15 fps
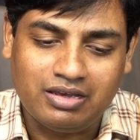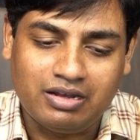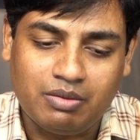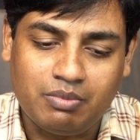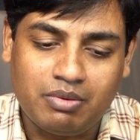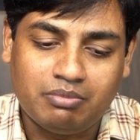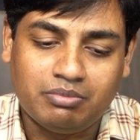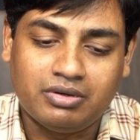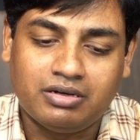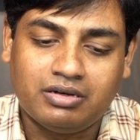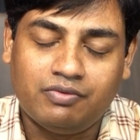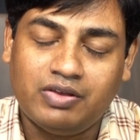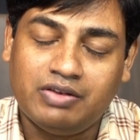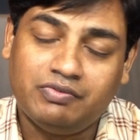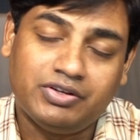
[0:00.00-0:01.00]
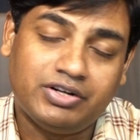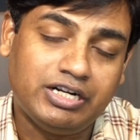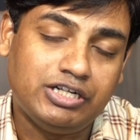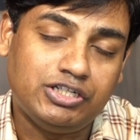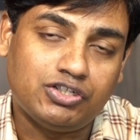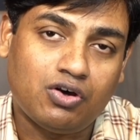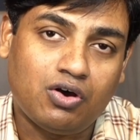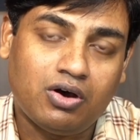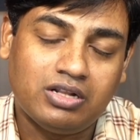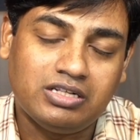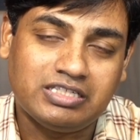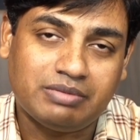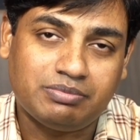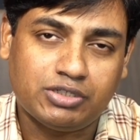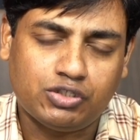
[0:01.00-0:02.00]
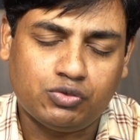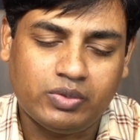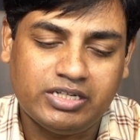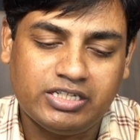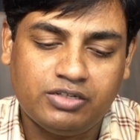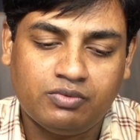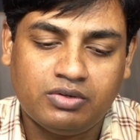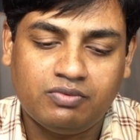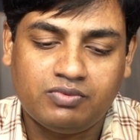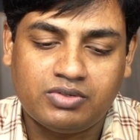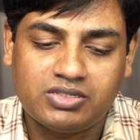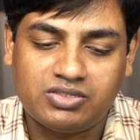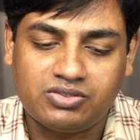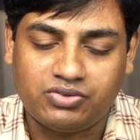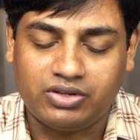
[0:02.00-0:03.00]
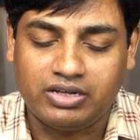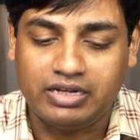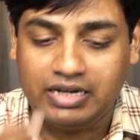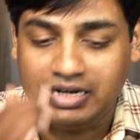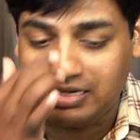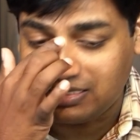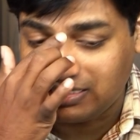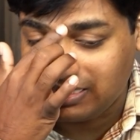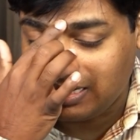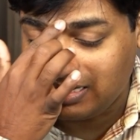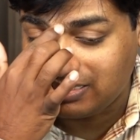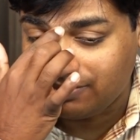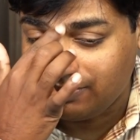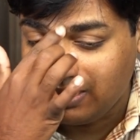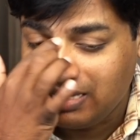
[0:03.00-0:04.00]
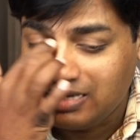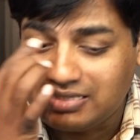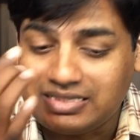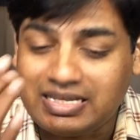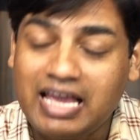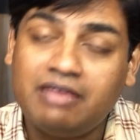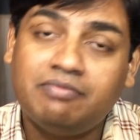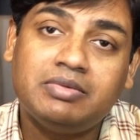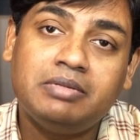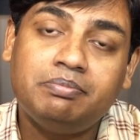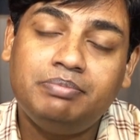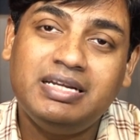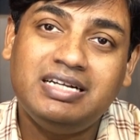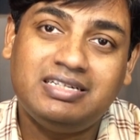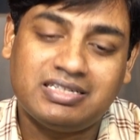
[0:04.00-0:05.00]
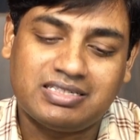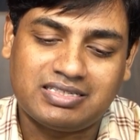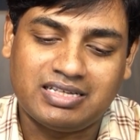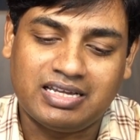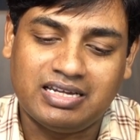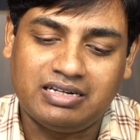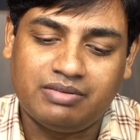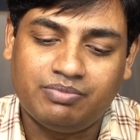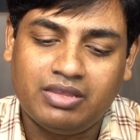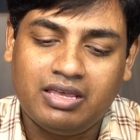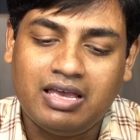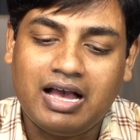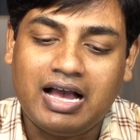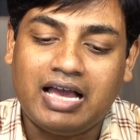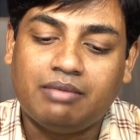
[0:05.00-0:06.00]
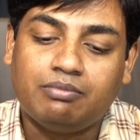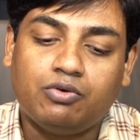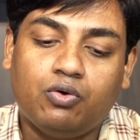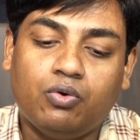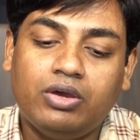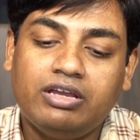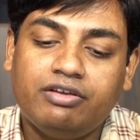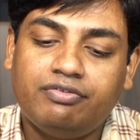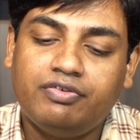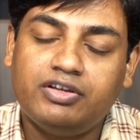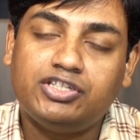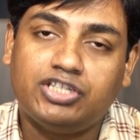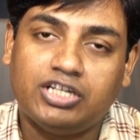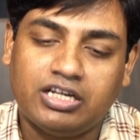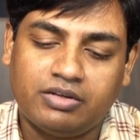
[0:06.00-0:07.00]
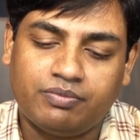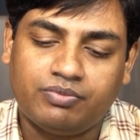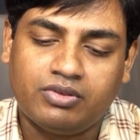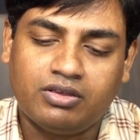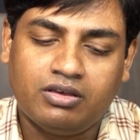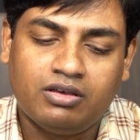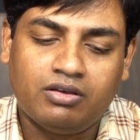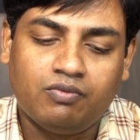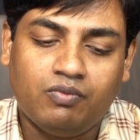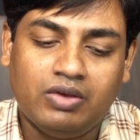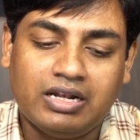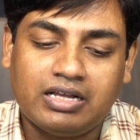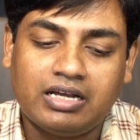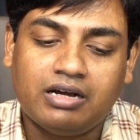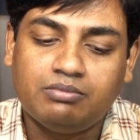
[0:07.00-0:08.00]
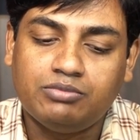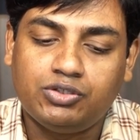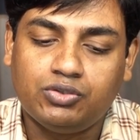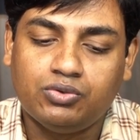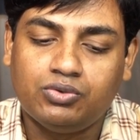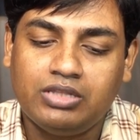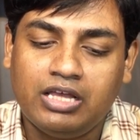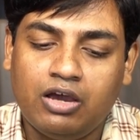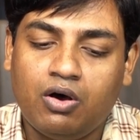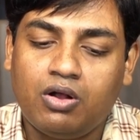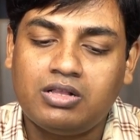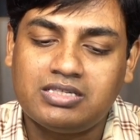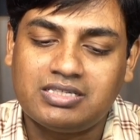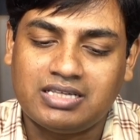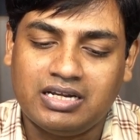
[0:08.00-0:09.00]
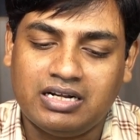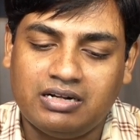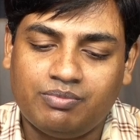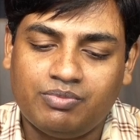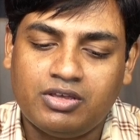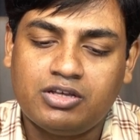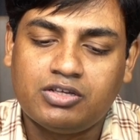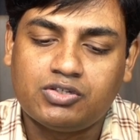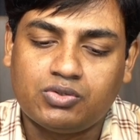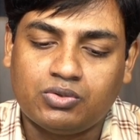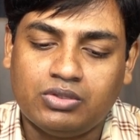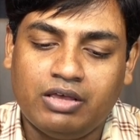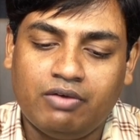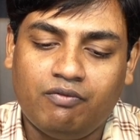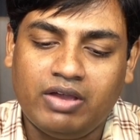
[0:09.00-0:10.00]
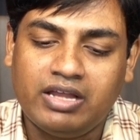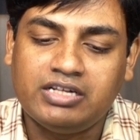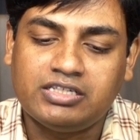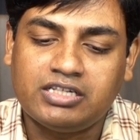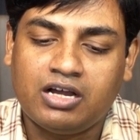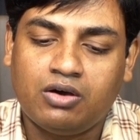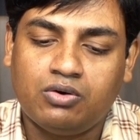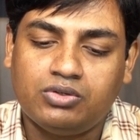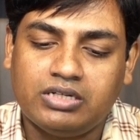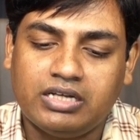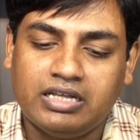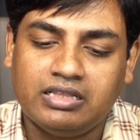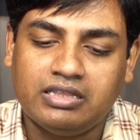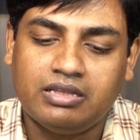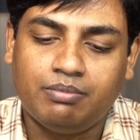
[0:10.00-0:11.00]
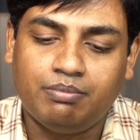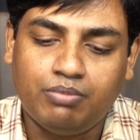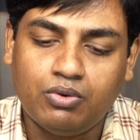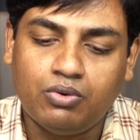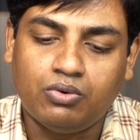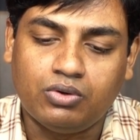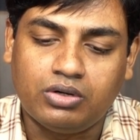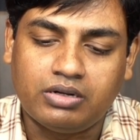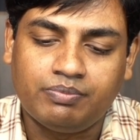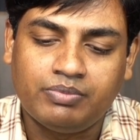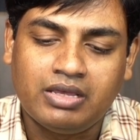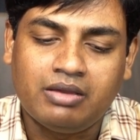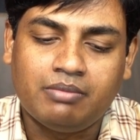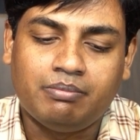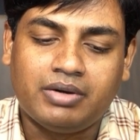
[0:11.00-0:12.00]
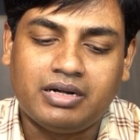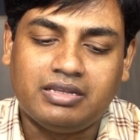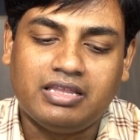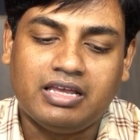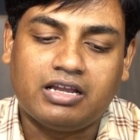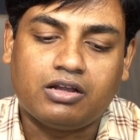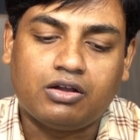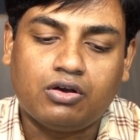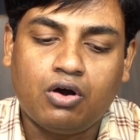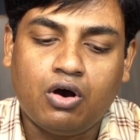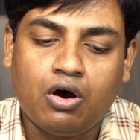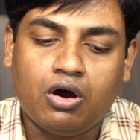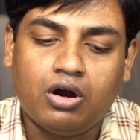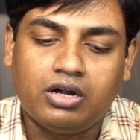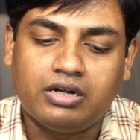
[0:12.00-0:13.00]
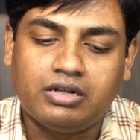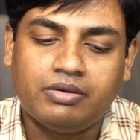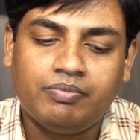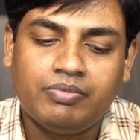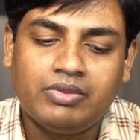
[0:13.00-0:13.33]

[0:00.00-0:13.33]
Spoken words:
Remember, when we read John chapter 21 verse 3, it says, "Simon Peter said, 'I am going fishing.' 'We'll come too,' they all said. So they went out in the boat, but they caught